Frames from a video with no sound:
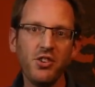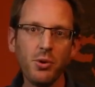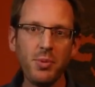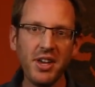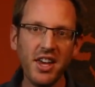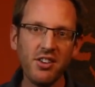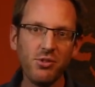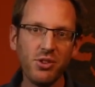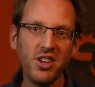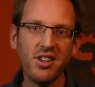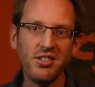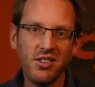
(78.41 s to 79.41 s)
So it begins
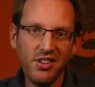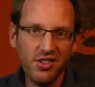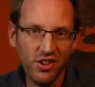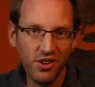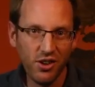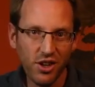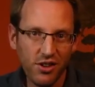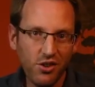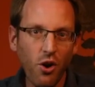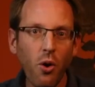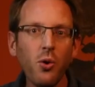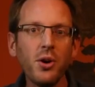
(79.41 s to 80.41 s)
with this
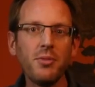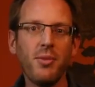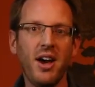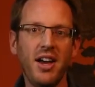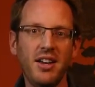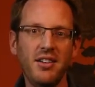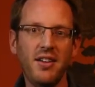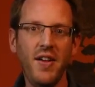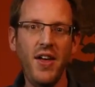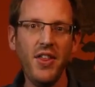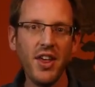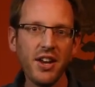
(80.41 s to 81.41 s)
good goal in mind,
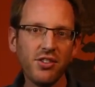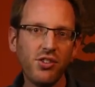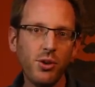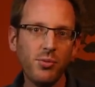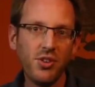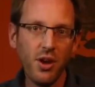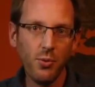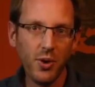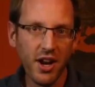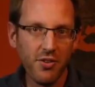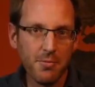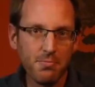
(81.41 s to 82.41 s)
then assumes that
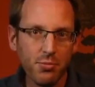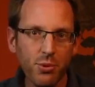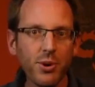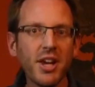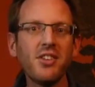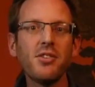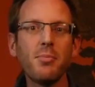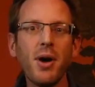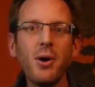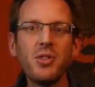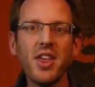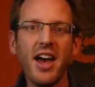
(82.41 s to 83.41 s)
whatever brings
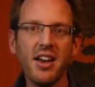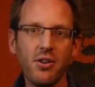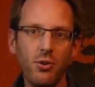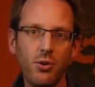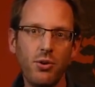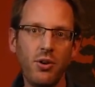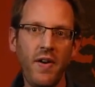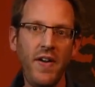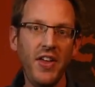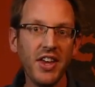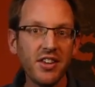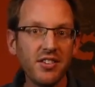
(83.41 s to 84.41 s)
about that goal
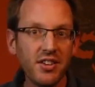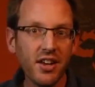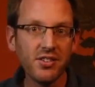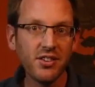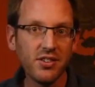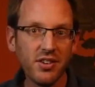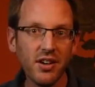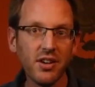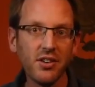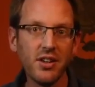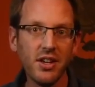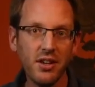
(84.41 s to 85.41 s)
is
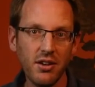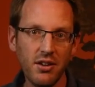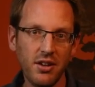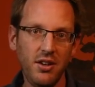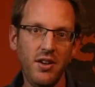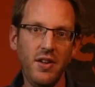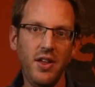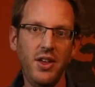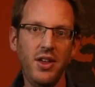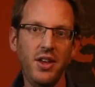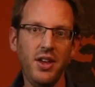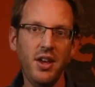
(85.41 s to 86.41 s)
necessarily good.
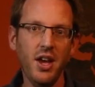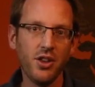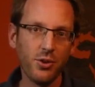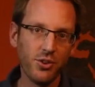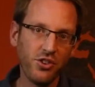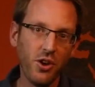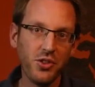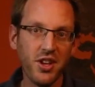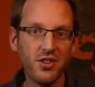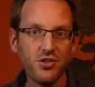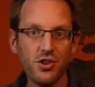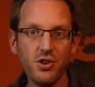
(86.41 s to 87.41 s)
The result
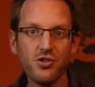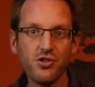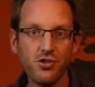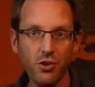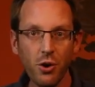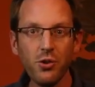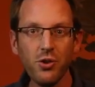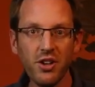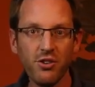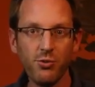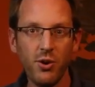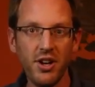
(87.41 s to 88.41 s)
that church growth
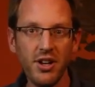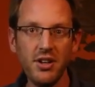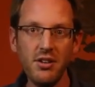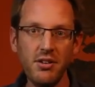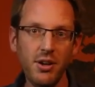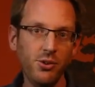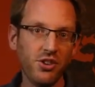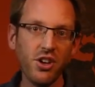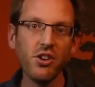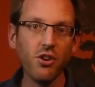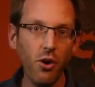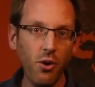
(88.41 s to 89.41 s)
leaders wanted, it was a
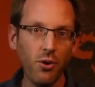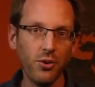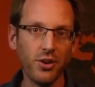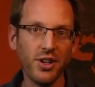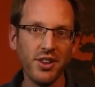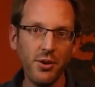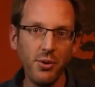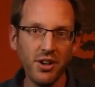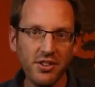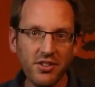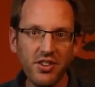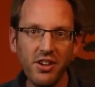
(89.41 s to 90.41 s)
good goal. They
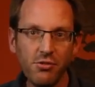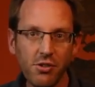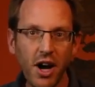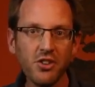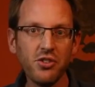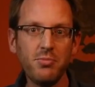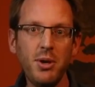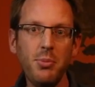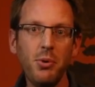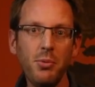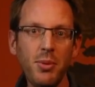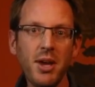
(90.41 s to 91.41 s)
wanted to see lots of
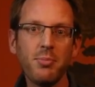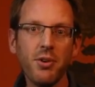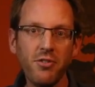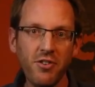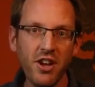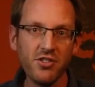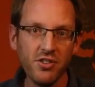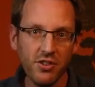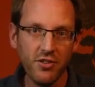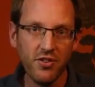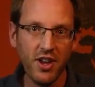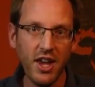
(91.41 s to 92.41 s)
people make
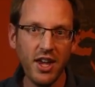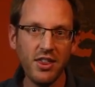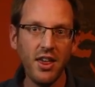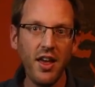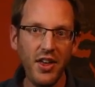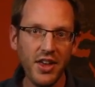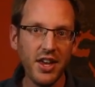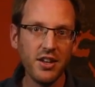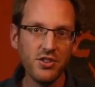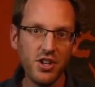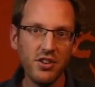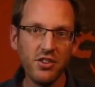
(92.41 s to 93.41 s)
professions of faith
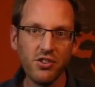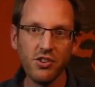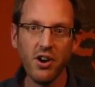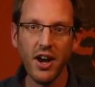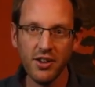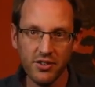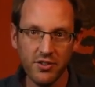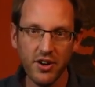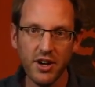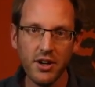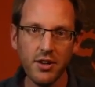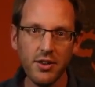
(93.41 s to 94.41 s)
in Jesus Christ, a
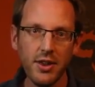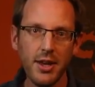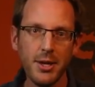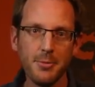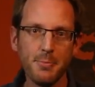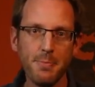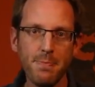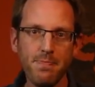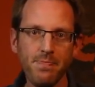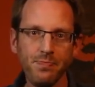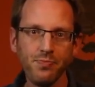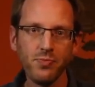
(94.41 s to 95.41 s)
very good thing.
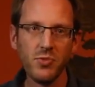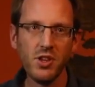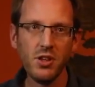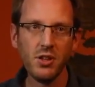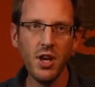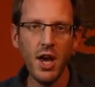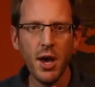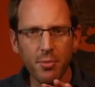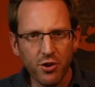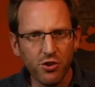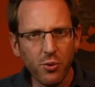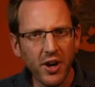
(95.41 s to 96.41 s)

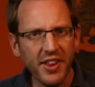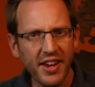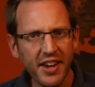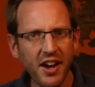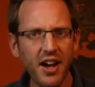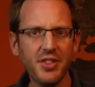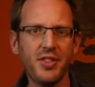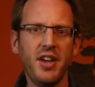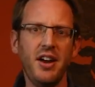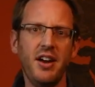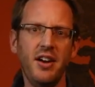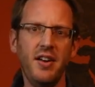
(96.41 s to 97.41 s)
But it was the way they got
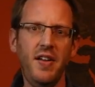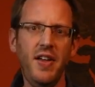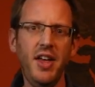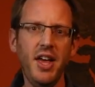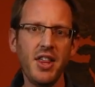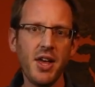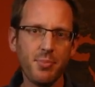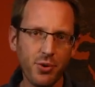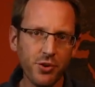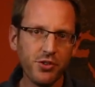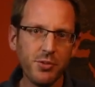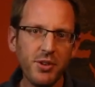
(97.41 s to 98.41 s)
there that
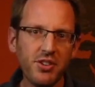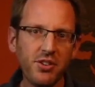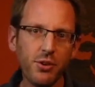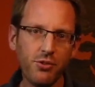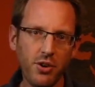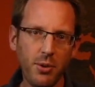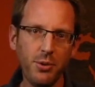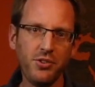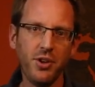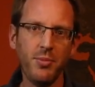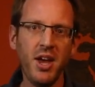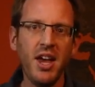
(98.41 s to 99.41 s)
proved to be so
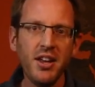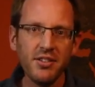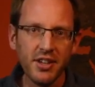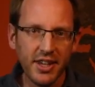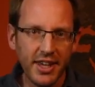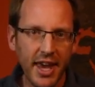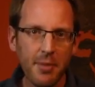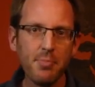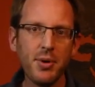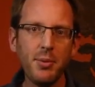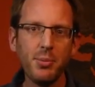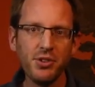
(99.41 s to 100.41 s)
troublesome. To
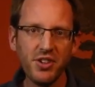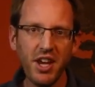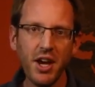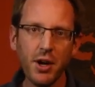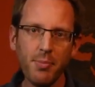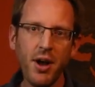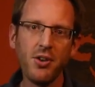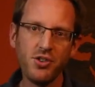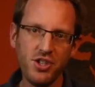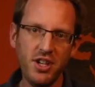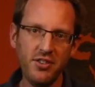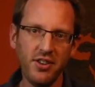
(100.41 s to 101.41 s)
get people to hear
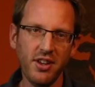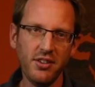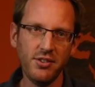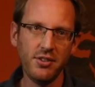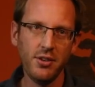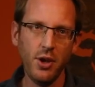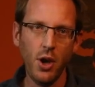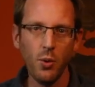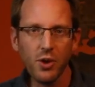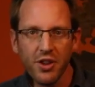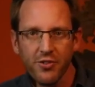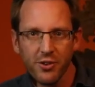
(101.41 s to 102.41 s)
about Jesus,
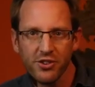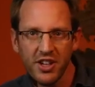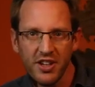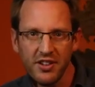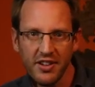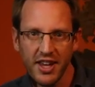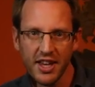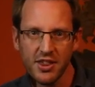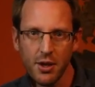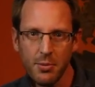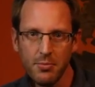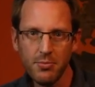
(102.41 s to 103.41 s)
well, they first needed to
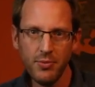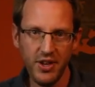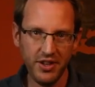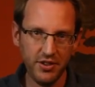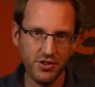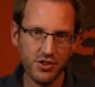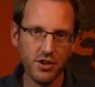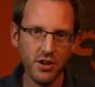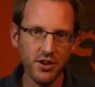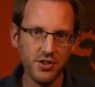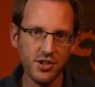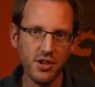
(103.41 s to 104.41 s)
get them into
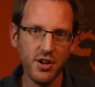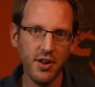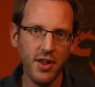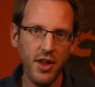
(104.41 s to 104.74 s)
church.